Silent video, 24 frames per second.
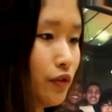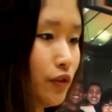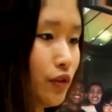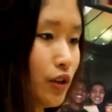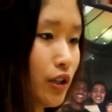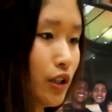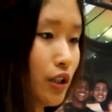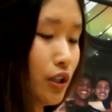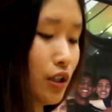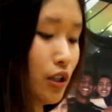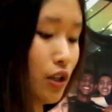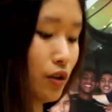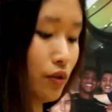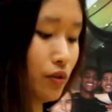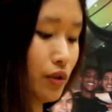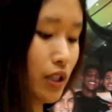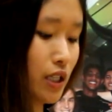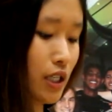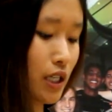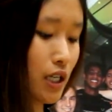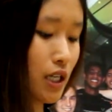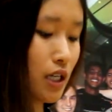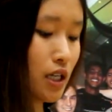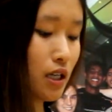For the
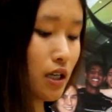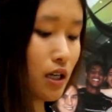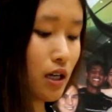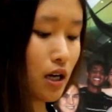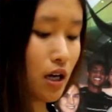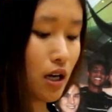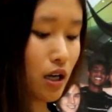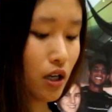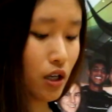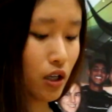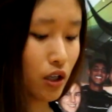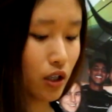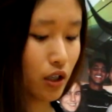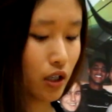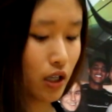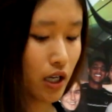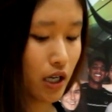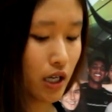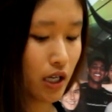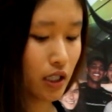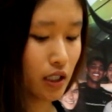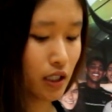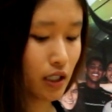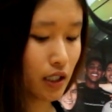low D,
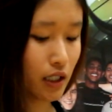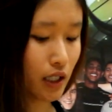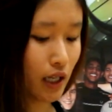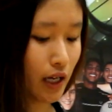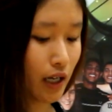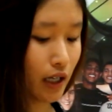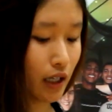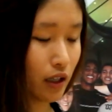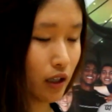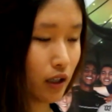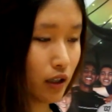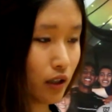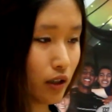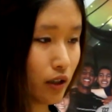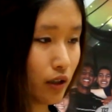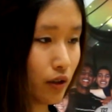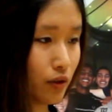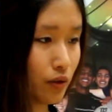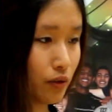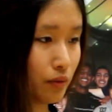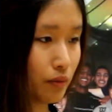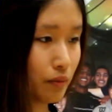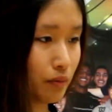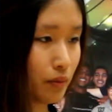it's like
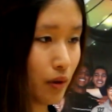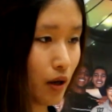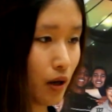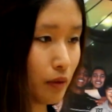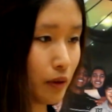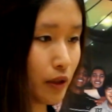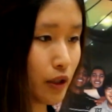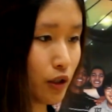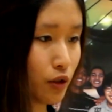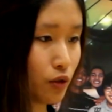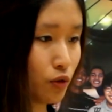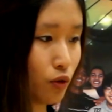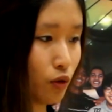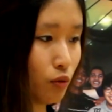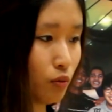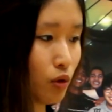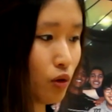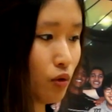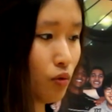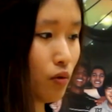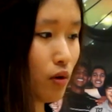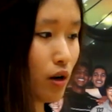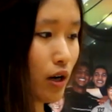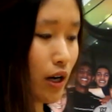probably a
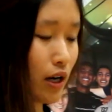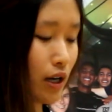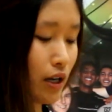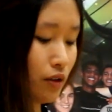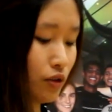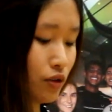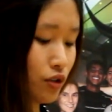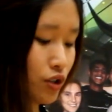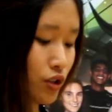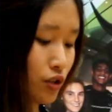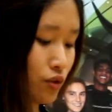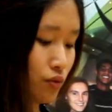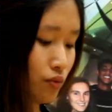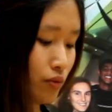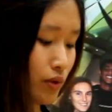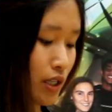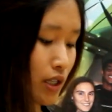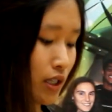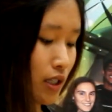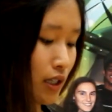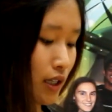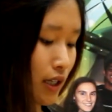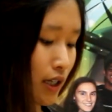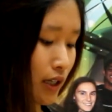normal one just
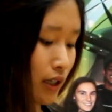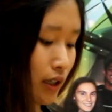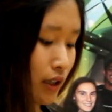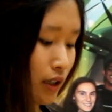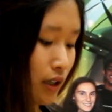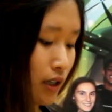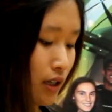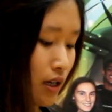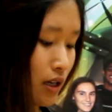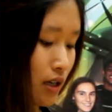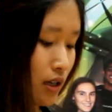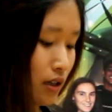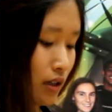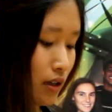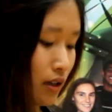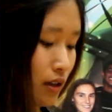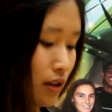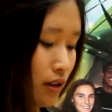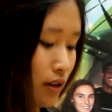with like the